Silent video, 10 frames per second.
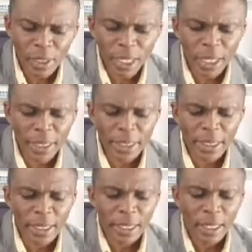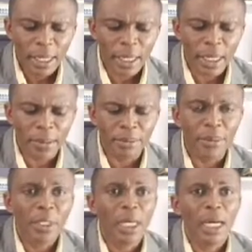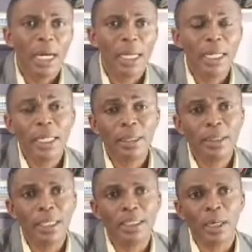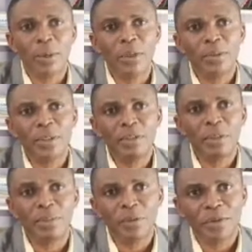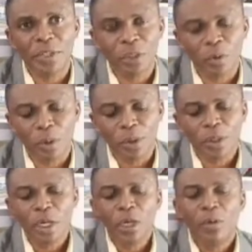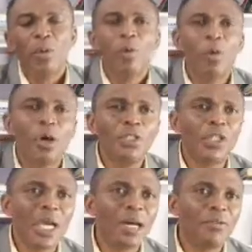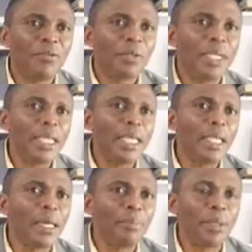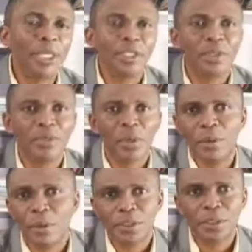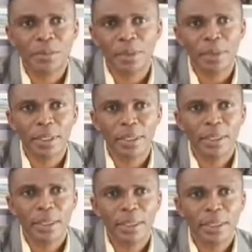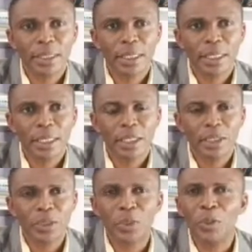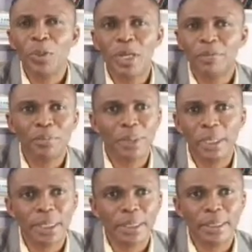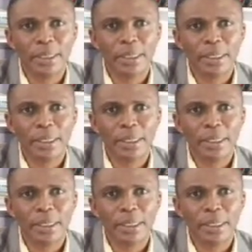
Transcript: Then, another thing is that when you receive a prophetic word, watch out for the inner peace of the Holy Spirit. Do you have peace?